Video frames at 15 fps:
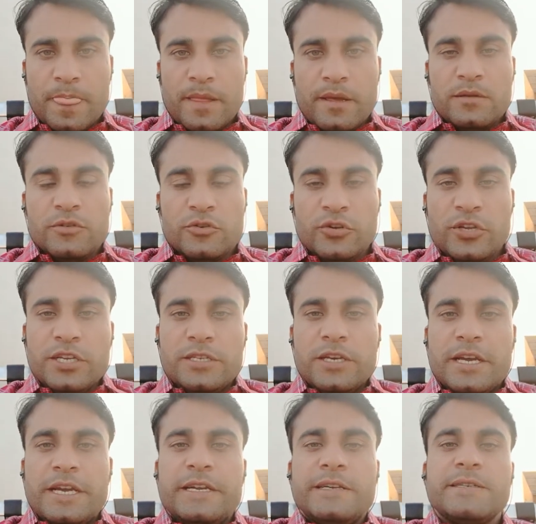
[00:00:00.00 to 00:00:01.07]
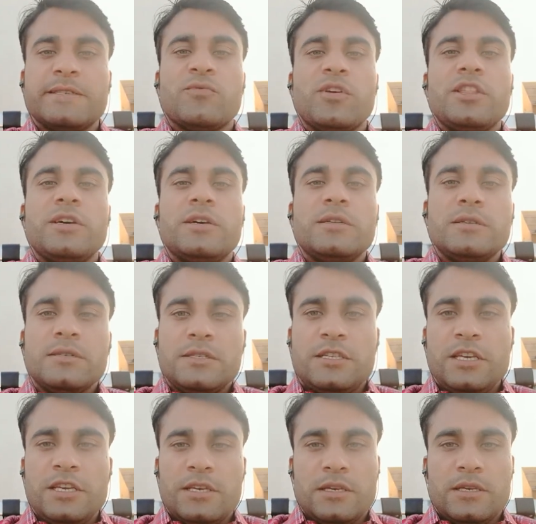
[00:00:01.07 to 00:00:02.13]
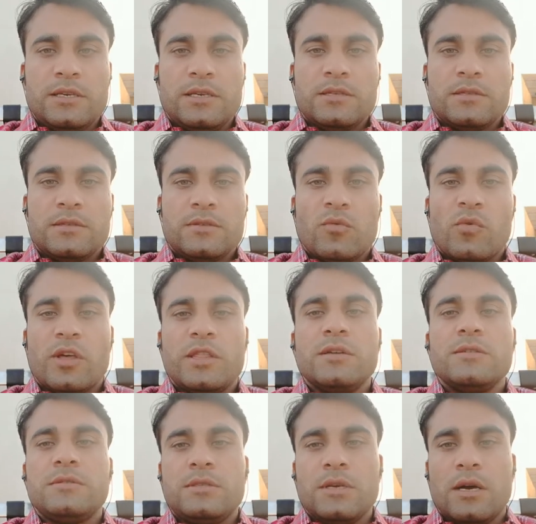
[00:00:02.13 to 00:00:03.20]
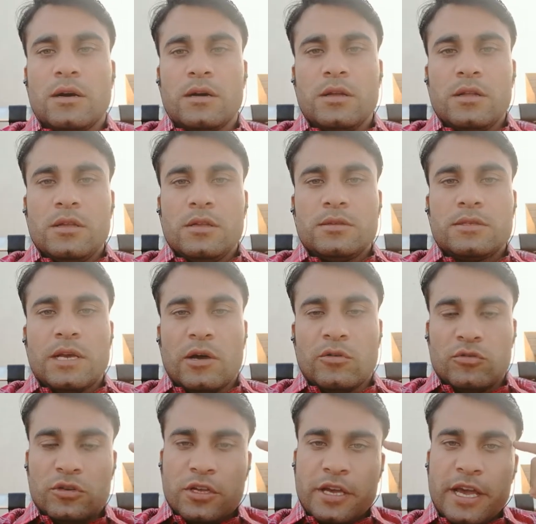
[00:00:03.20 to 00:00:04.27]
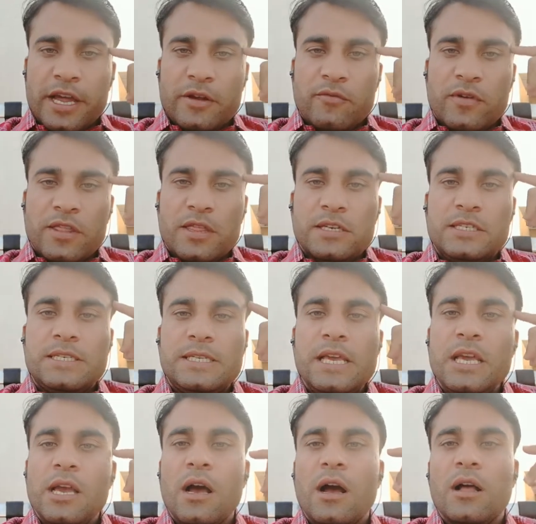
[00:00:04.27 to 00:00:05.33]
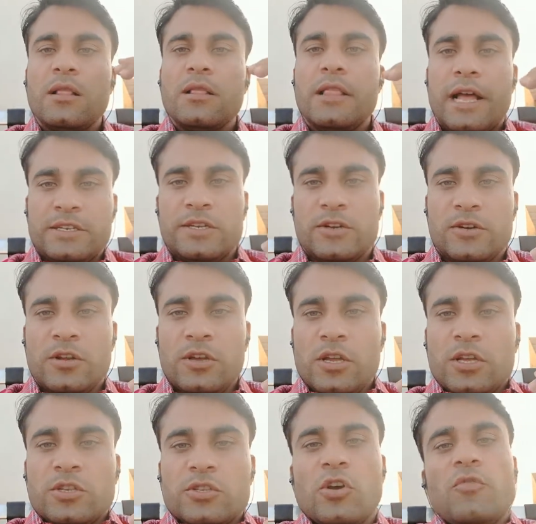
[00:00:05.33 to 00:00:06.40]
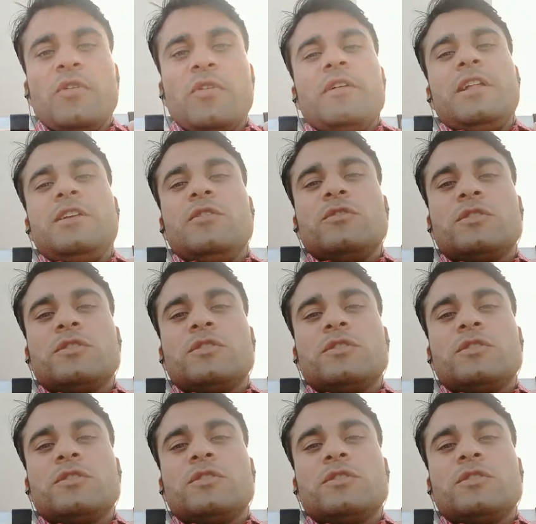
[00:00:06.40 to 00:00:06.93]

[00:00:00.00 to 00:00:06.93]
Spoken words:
Read ends with d, with the t sound and with the t letter. So we will use